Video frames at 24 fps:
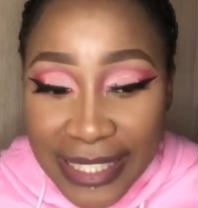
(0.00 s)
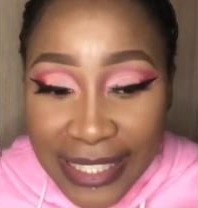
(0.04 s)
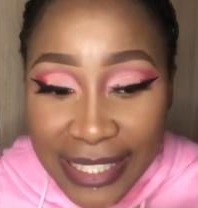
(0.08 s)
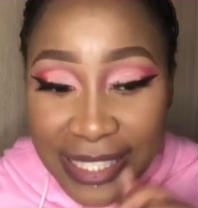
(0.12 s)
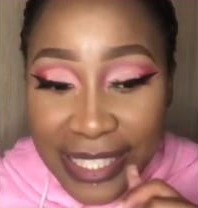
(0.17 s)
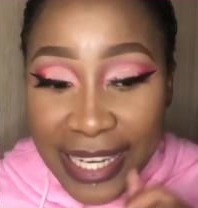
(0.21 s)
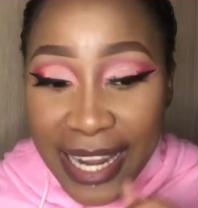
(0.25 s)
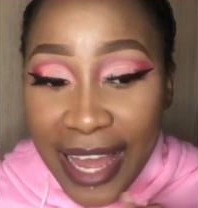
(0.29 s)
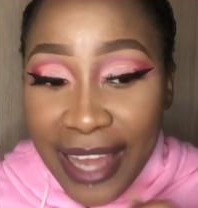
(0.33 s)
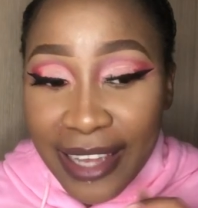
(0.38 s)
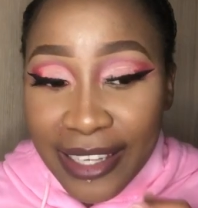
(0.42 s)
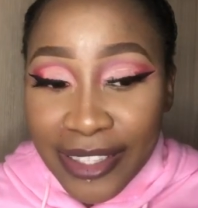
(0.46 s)

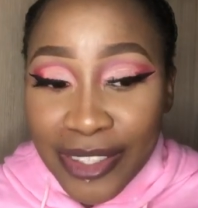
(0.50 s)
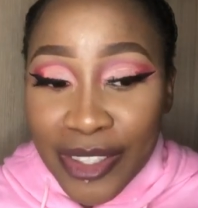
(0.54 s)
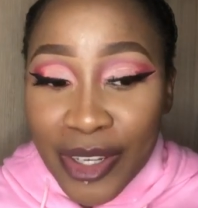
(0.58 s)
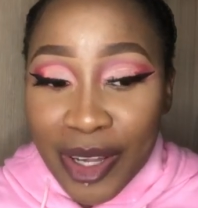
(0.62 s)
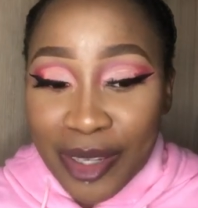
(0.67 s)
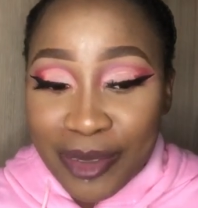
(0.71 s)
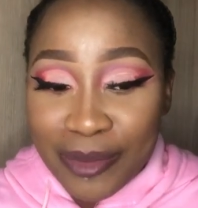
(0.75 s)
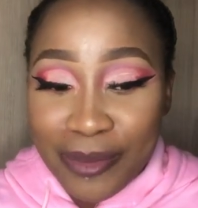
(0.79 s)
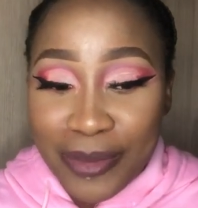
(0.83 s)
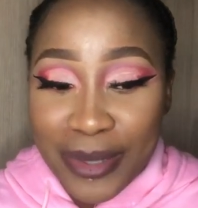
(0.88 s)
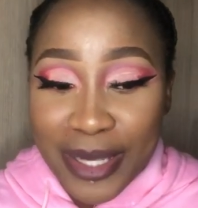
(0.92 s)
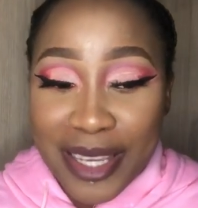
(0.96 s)
Did I
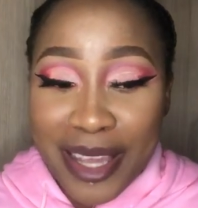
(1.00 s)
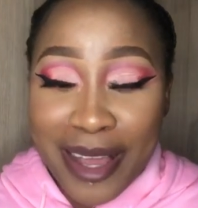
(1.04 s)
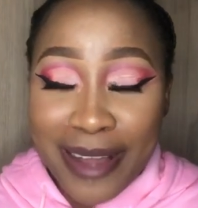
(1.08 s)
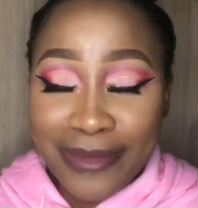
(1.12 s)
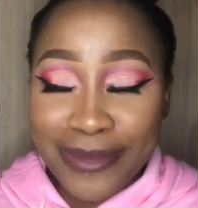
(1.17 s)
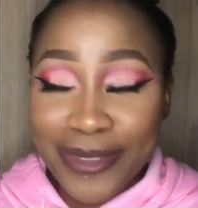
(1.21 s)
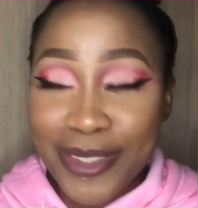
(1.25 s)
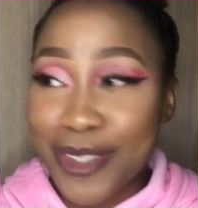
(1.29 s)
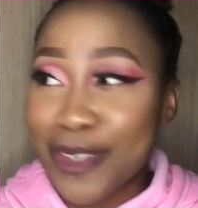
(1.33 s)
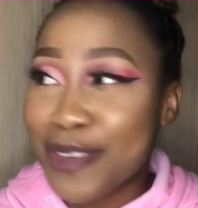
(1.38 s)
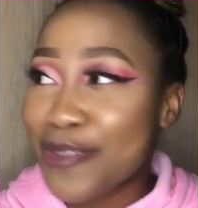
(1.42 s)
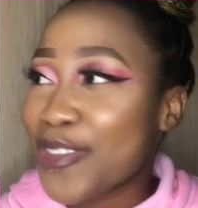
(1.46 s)
not
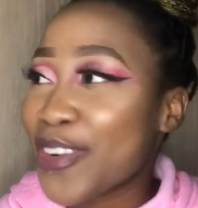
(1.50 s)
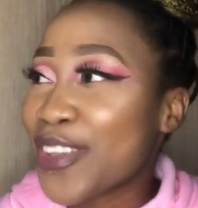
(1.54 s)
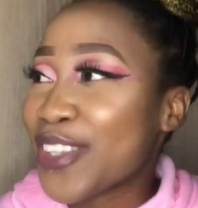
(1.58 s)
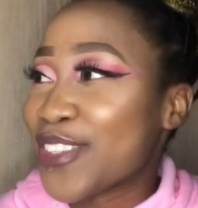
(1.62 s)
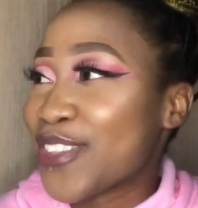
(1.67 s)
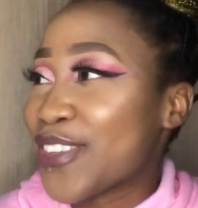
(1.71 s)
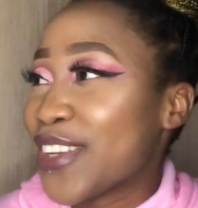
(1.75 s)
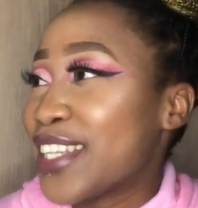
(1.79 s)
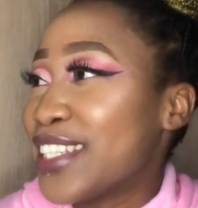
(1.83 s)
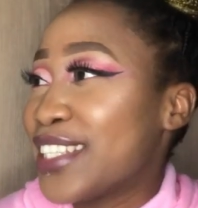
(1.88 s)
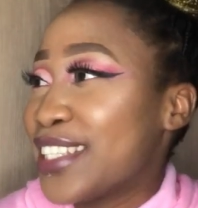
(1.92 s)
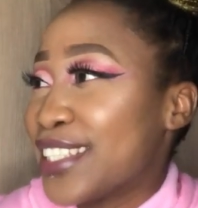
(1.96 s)
become so
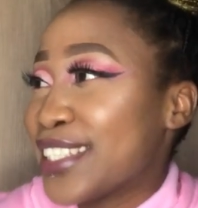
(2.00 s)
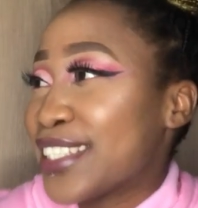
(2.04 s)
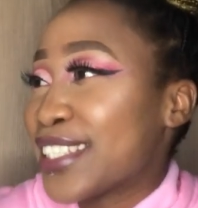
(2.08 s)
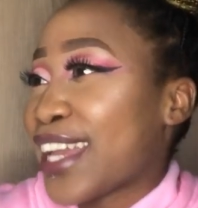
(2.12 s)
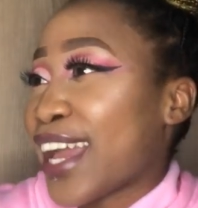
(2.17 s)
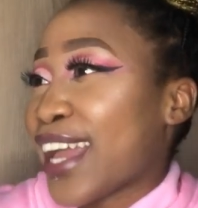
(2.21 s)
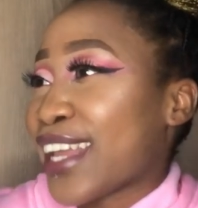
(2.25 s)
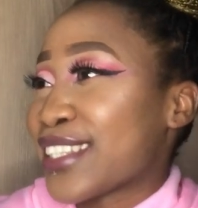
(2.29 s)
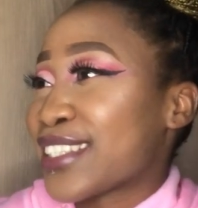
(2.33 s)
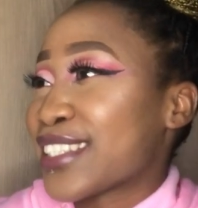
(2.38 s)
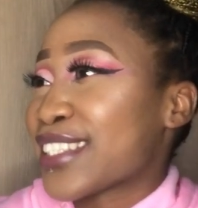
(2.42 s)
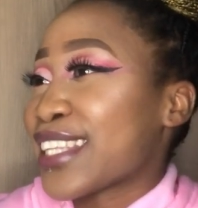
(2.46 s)
frustrated,
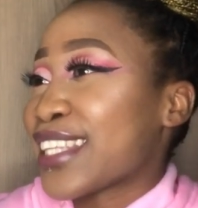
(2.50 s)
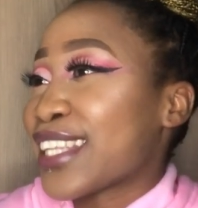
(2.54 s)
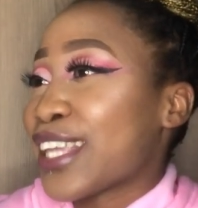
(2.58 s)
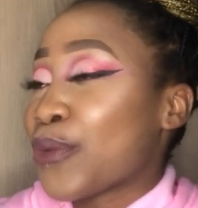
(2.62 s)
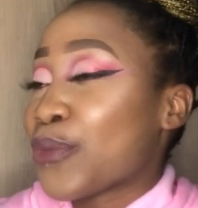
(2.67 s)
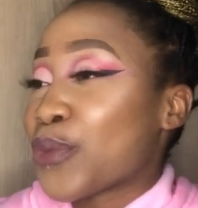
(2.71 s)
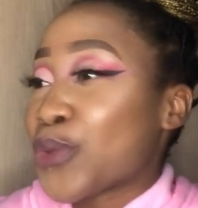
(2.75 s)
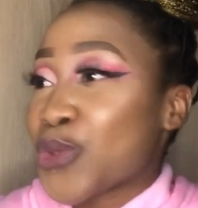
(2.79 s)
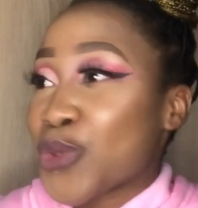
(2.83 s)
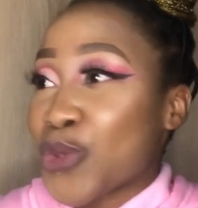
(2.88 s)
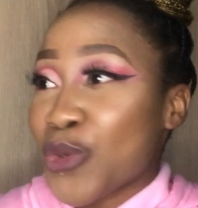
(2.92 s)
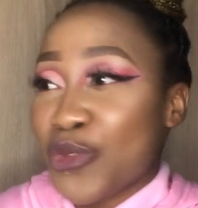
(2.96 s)
guys? It
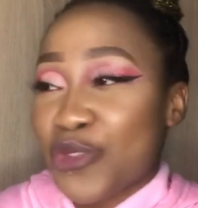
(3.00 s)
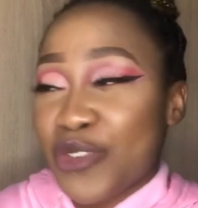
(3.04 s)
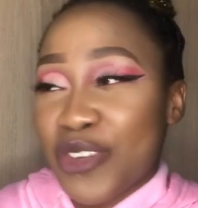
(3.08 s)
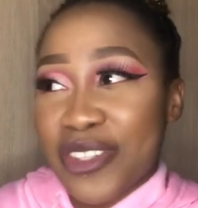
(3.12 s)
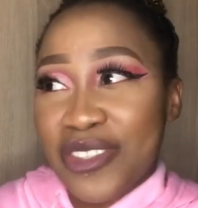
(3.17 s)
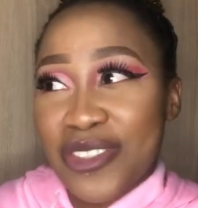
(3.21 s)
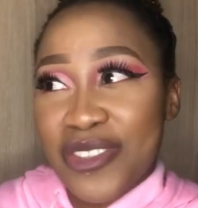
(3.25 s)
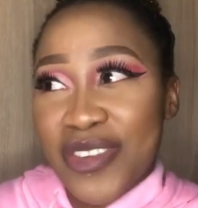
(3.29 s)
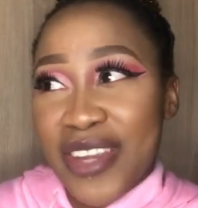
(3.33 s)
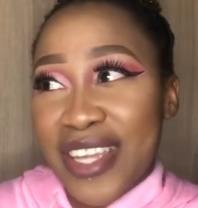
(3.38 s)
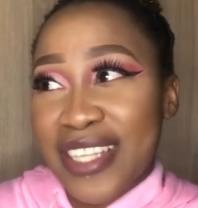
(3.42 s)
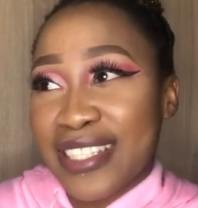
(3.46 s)
was so
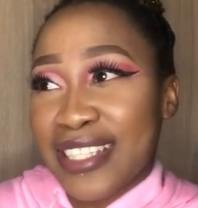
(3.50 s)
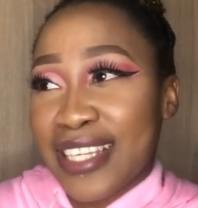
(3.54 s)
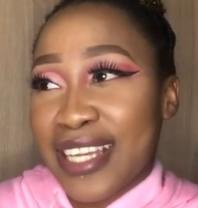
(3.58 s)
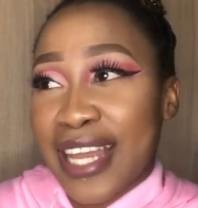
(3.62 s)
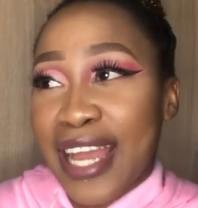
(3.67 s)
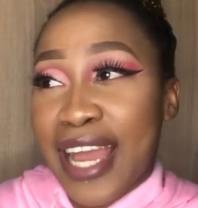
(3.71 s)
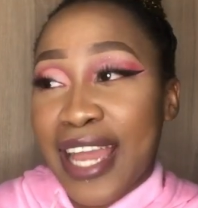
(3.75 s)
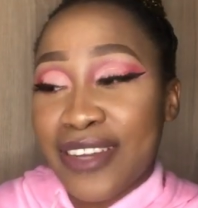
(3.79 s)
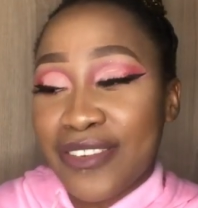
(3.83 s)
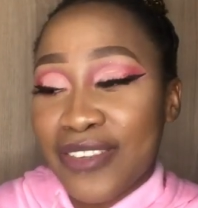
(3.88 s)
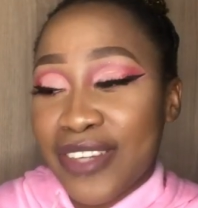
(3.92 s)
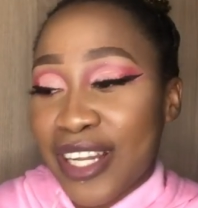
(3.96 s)
frustrating.
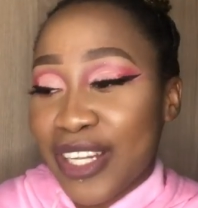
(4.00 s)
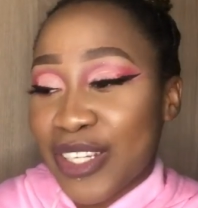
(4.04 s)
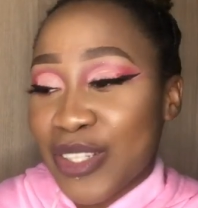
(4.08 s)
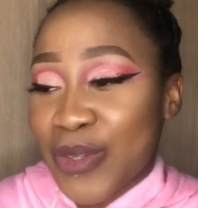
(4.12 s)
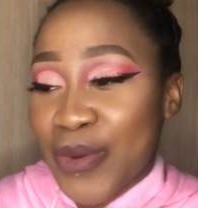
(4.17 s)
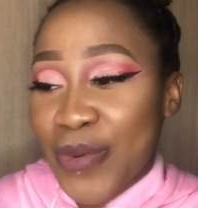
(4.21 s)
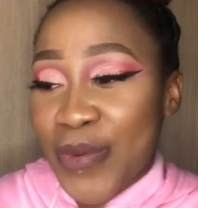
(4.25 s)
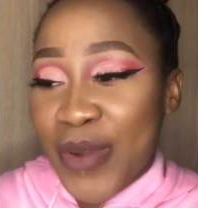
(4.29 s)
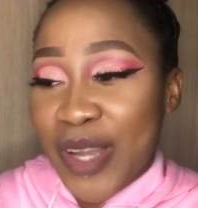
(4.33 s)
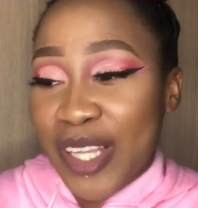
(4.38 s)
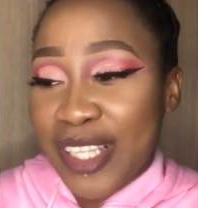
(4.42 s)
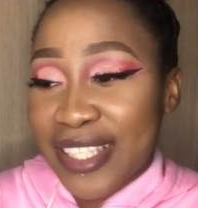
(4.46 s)
I really
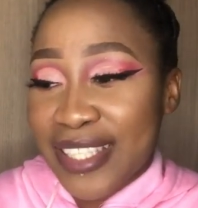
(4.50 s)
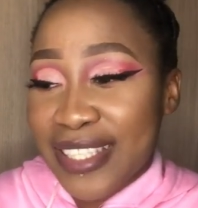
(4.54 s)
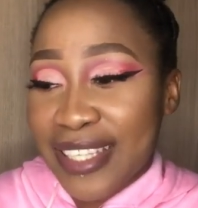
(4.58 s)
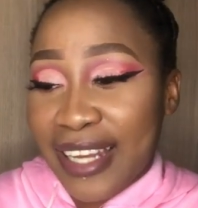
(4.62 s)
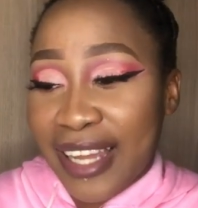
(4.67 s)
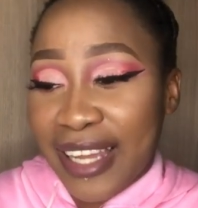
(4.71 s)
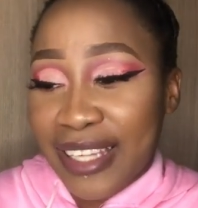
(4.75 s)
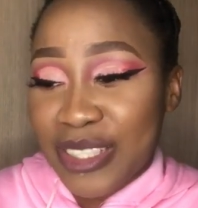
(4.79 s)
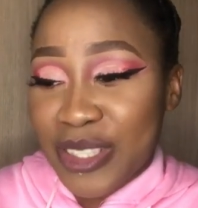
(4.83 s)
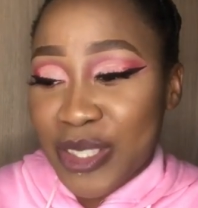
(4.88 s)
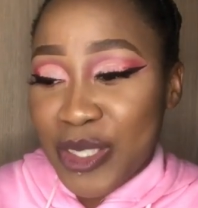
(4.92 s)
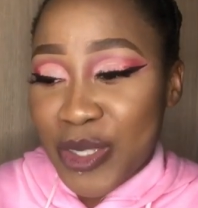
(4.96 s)
don't want to
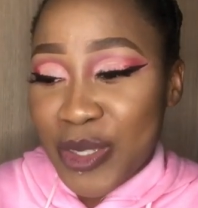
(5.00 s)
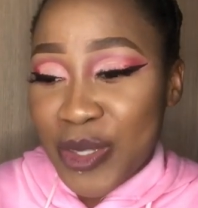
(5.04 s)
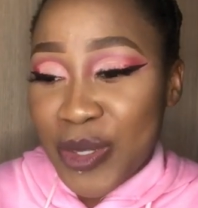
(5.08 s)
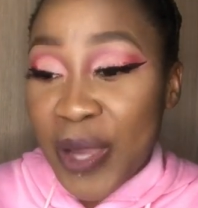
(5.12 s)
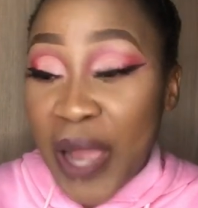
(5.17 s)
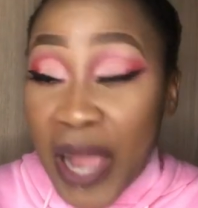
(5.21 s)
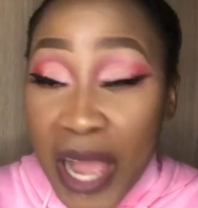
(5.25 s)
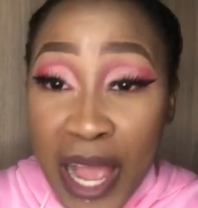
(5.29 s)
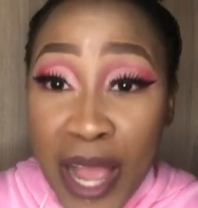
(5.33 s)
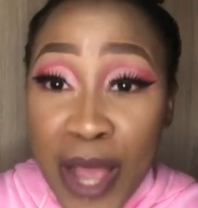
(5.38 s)
lie to you.